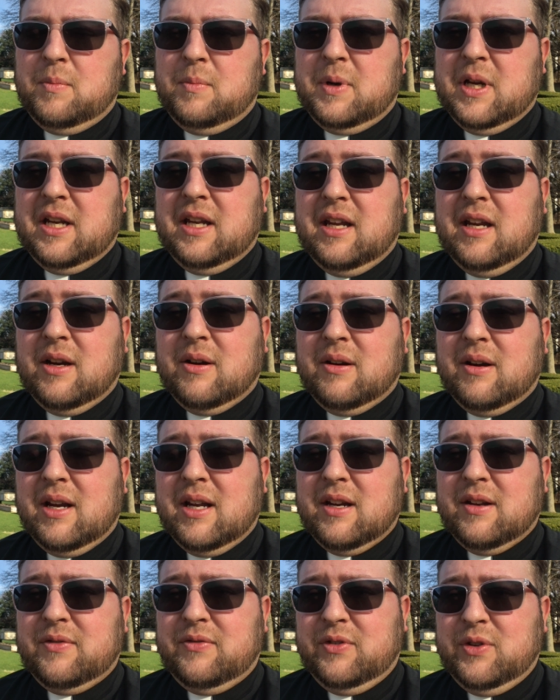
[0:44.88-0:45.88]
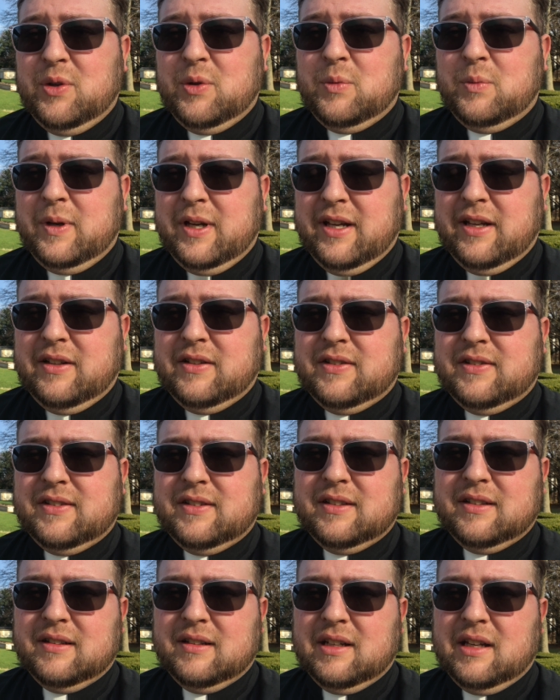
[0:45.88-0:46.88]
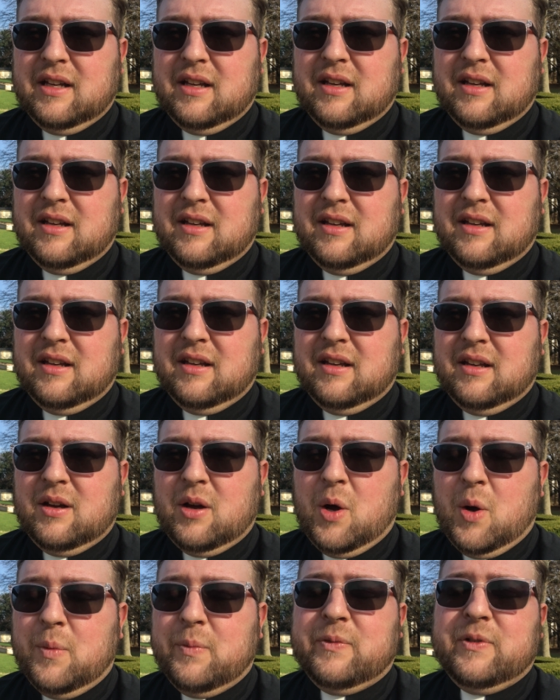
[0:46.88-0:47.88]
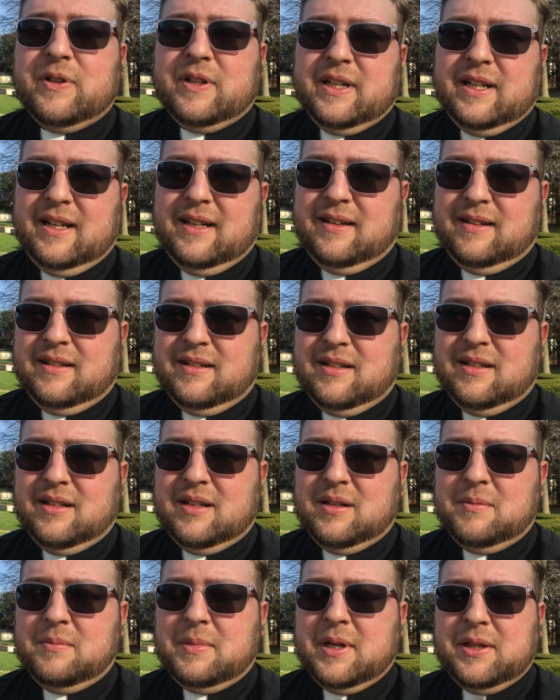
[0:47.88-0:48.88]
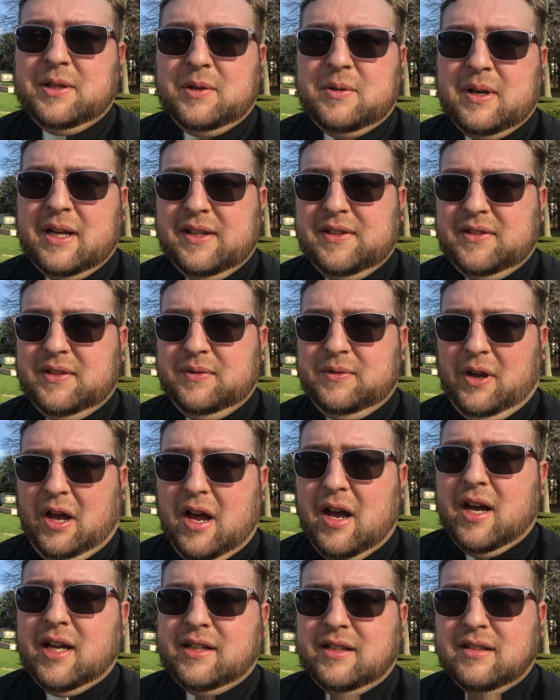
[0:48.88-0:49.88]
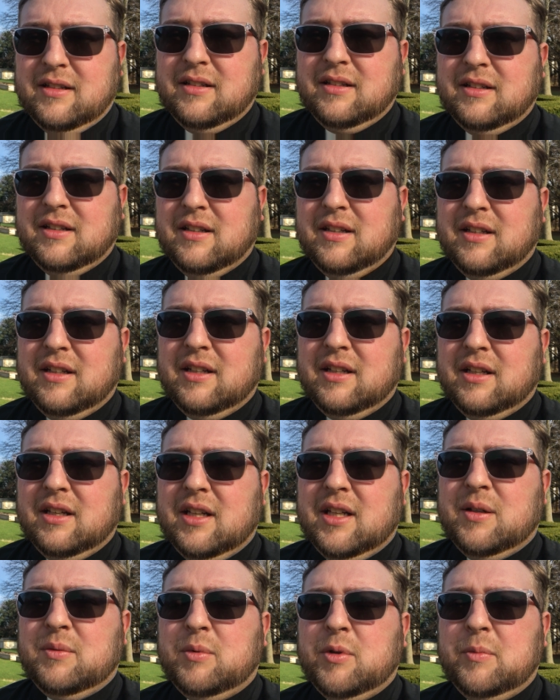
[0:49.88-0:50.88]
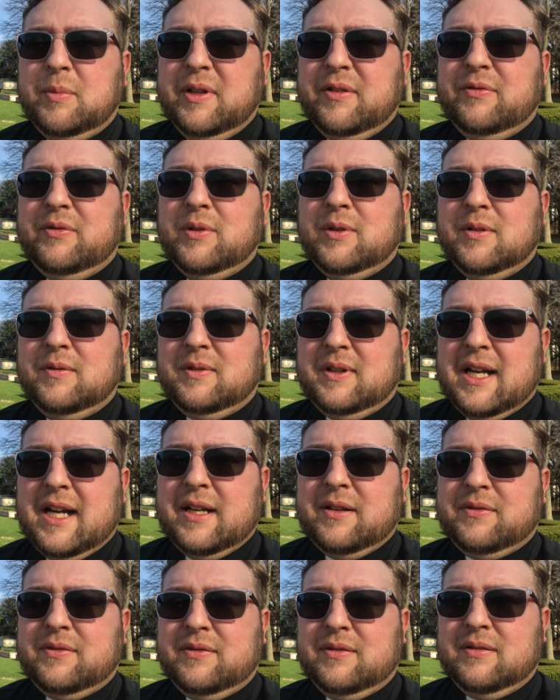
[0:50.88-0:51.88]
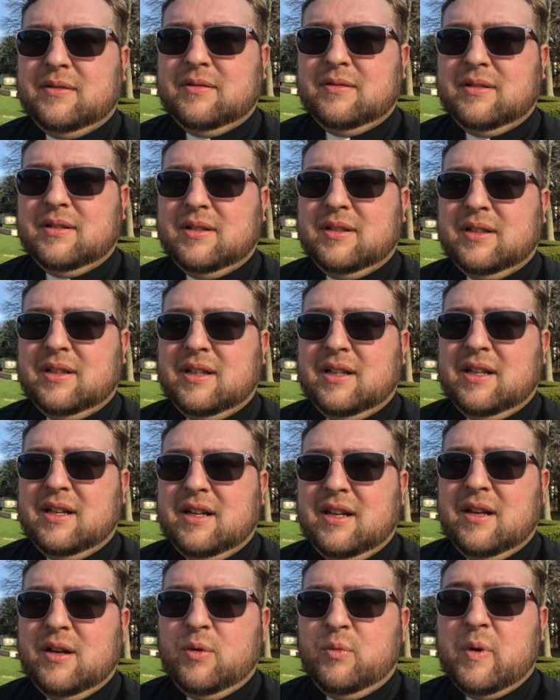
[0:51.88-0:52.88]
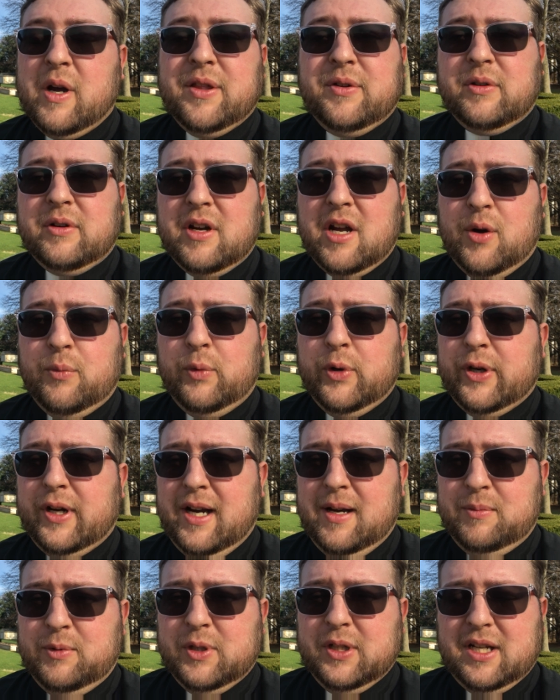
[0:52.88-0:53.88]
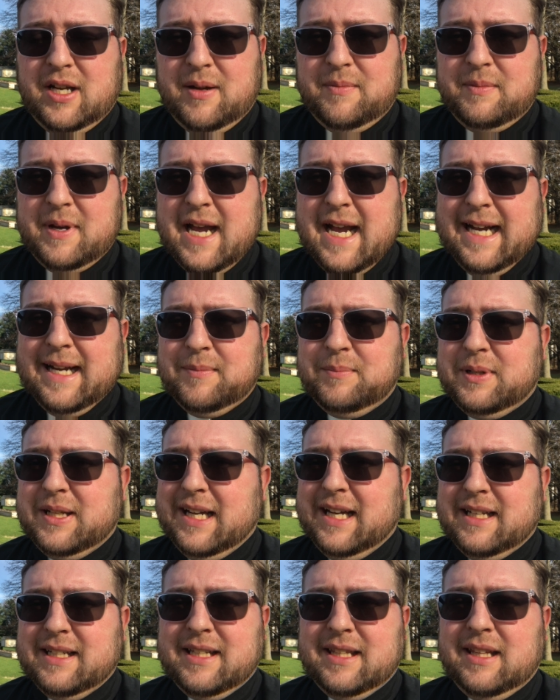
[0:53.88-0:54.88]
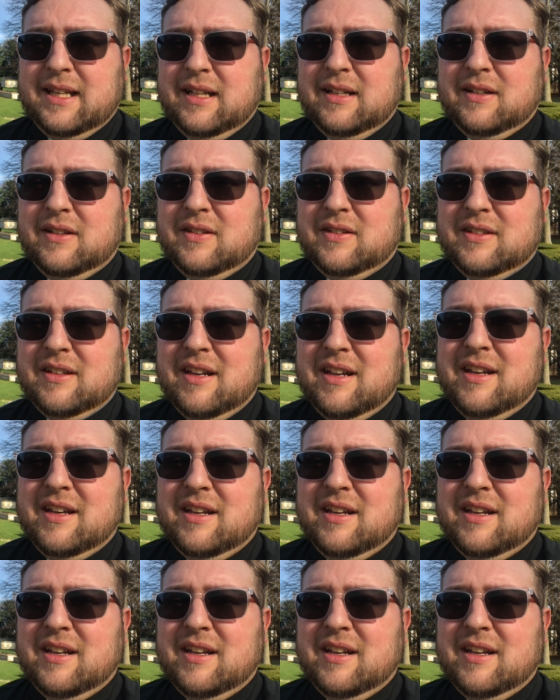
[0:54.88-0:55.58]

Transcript: But here in a few weeks, hopefully, by the grace of God, it will be full of life. Whether or not we're able to come back and plant things,